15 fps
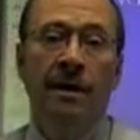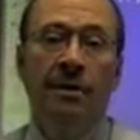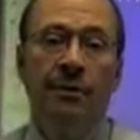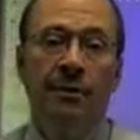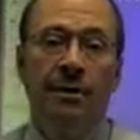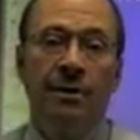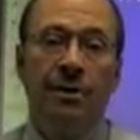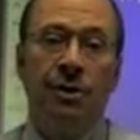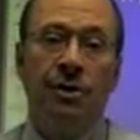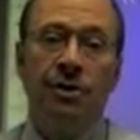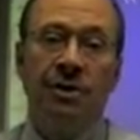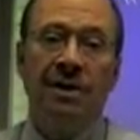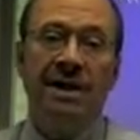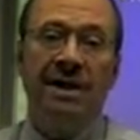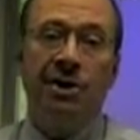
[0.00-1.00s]
Research
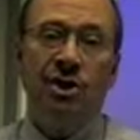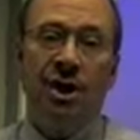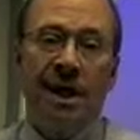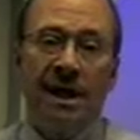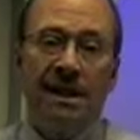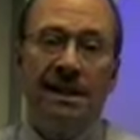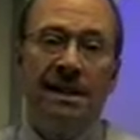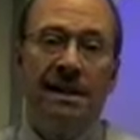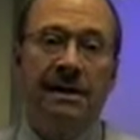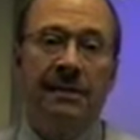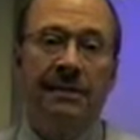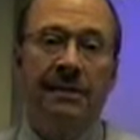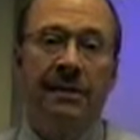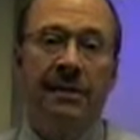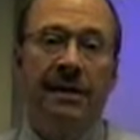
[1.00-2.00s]
suggests
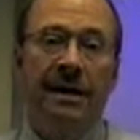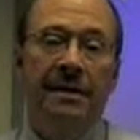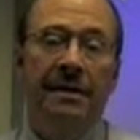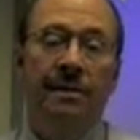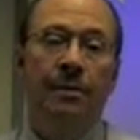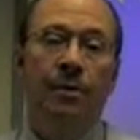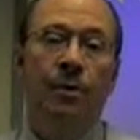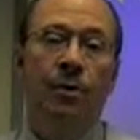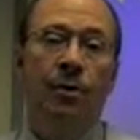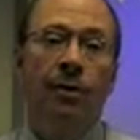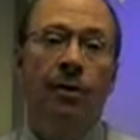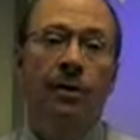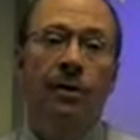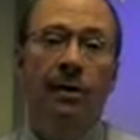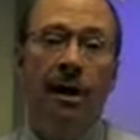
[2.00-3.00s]
that the more
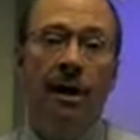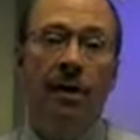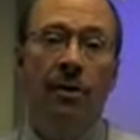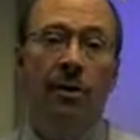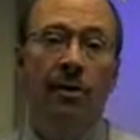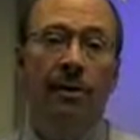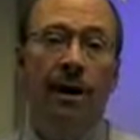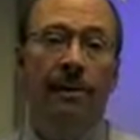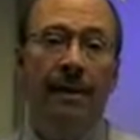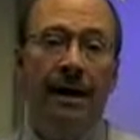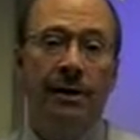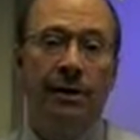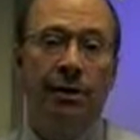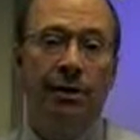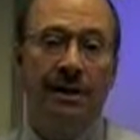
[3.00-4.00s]
you know
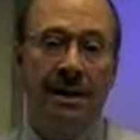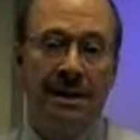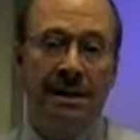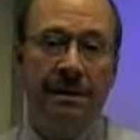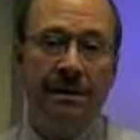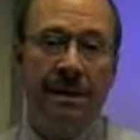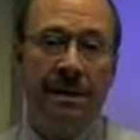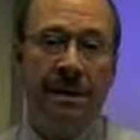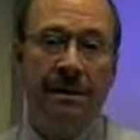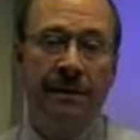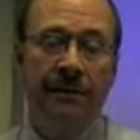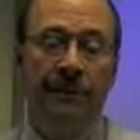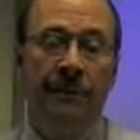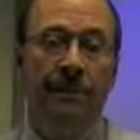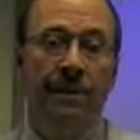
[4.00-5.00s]
about your discipline,
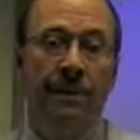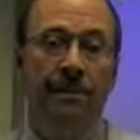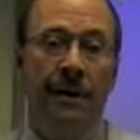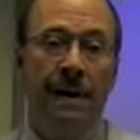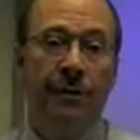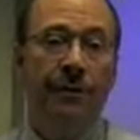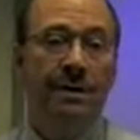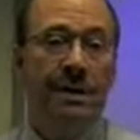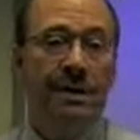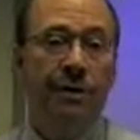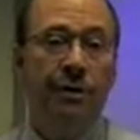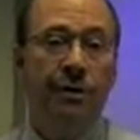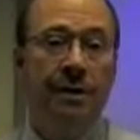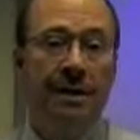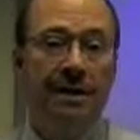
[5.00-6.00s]
the better
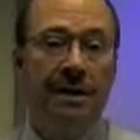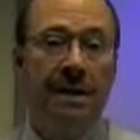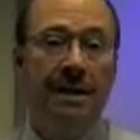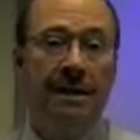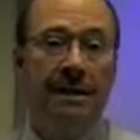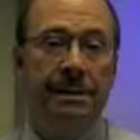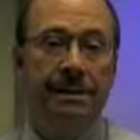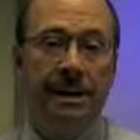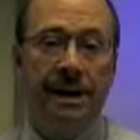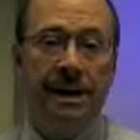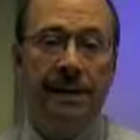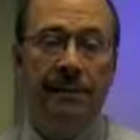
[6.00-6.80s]
teacher you tend to be.